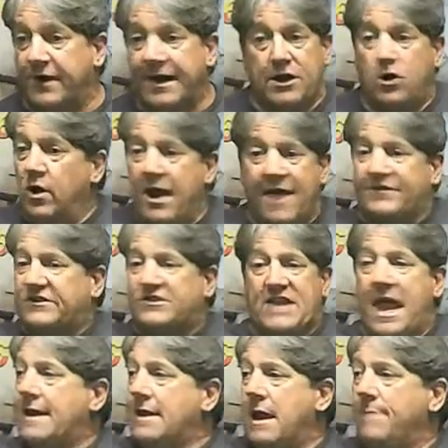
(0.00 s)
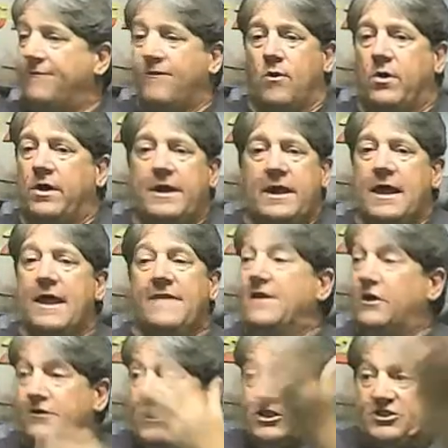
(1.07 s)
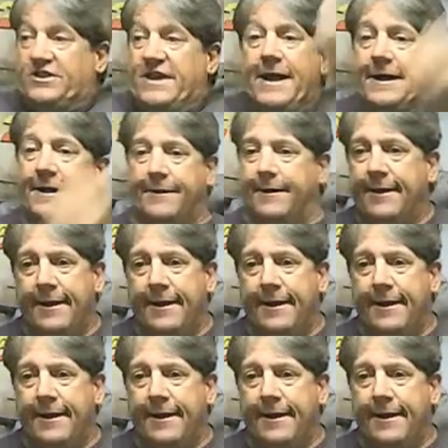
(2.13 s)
You don't have to sign up for it. They're just there.